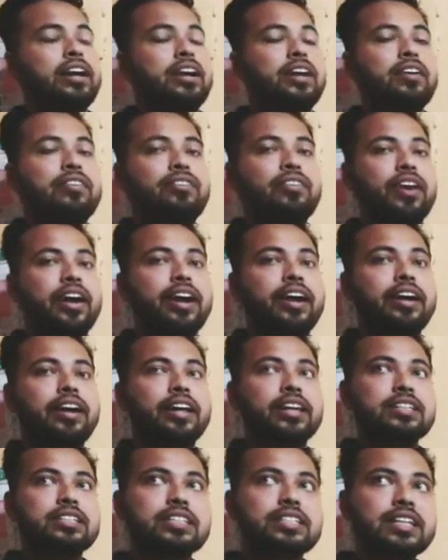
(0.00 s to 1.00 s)
different
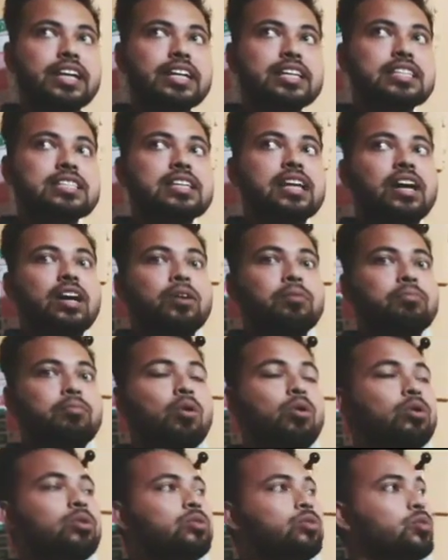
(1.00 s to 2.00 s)
diseases
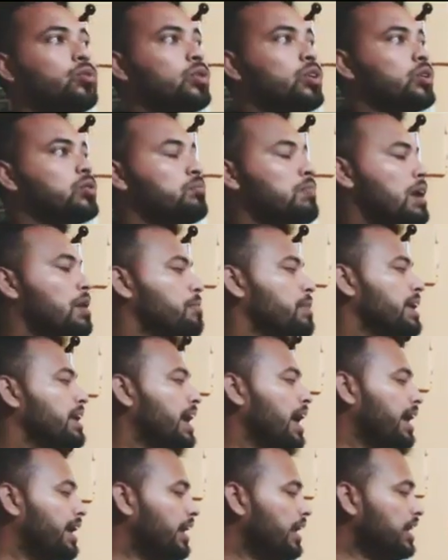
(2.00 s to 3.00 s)
both to human being
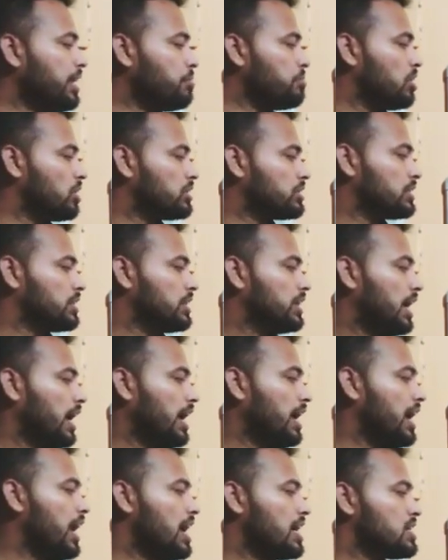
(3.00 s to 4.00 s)
and animals.
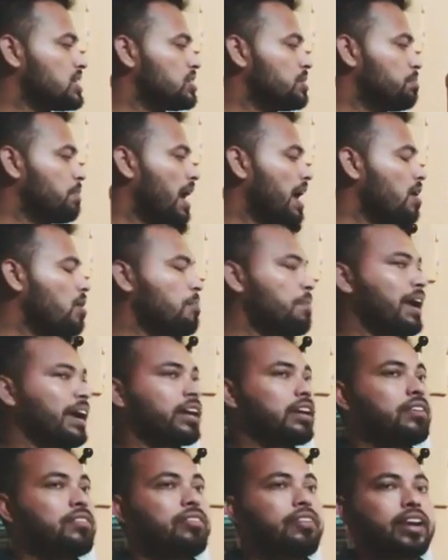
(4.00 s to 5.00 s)
And last, the
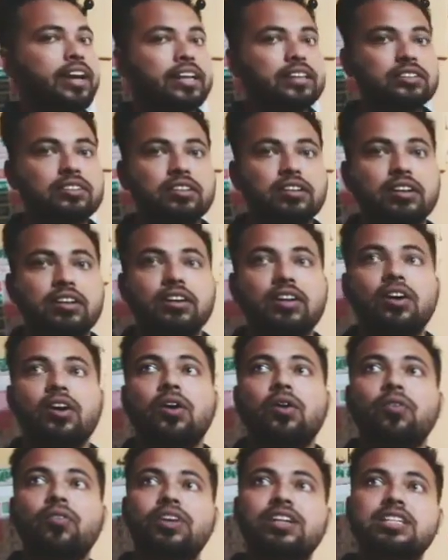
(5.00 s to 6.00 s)
biomagnification,
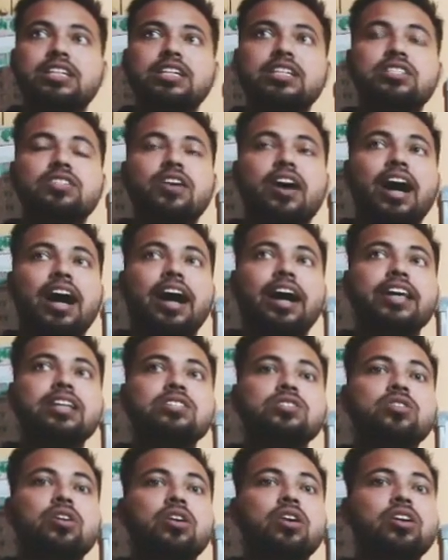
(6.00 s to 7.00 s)
which is the
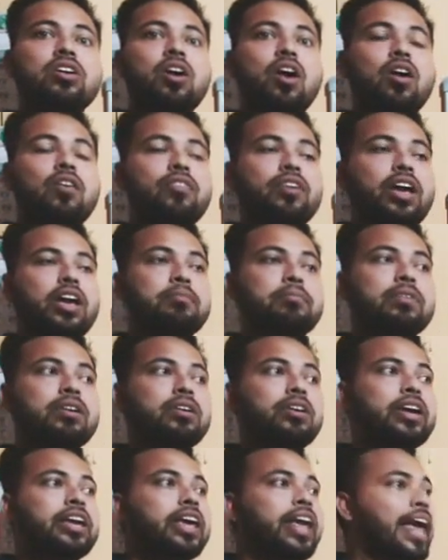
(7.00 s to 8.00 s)
addition of
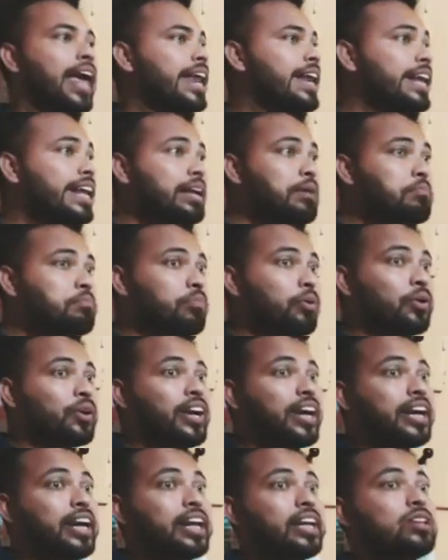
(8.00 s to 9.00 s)
any
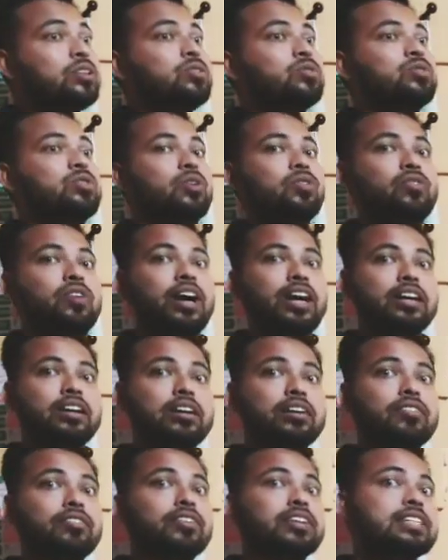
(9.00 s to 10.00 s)
impurity to the
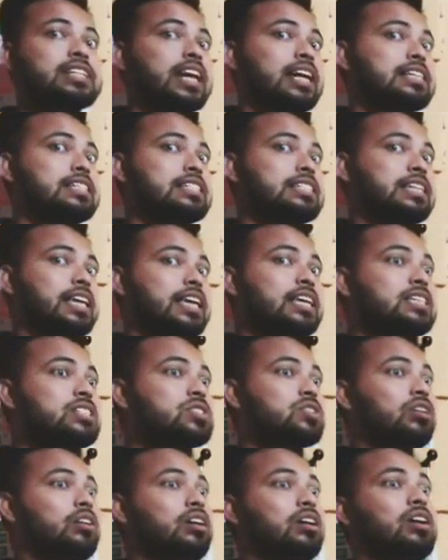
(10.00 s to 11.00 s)
water which can change
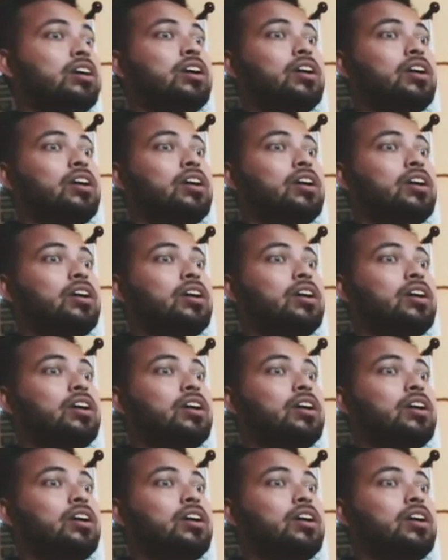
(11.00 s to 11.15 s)
the